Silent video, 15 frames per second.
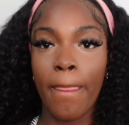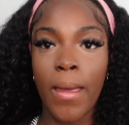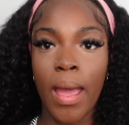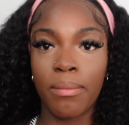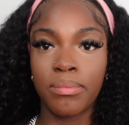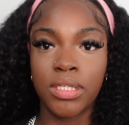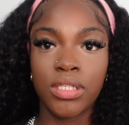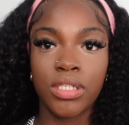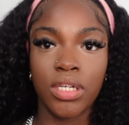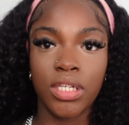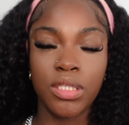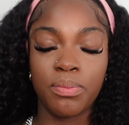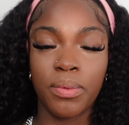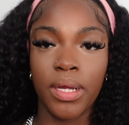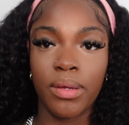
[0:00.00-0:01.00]
I'm just gonna
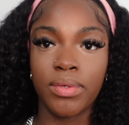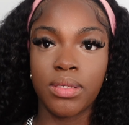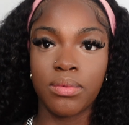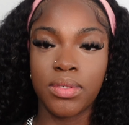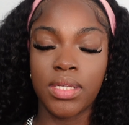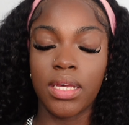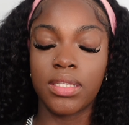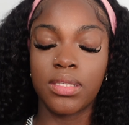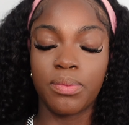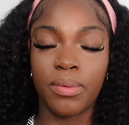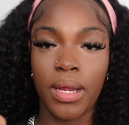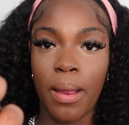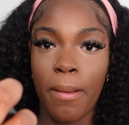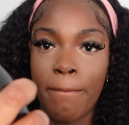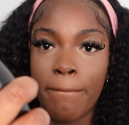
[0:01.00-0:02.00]
spray it with some setting
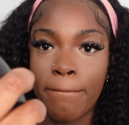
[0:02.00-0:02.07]
spray.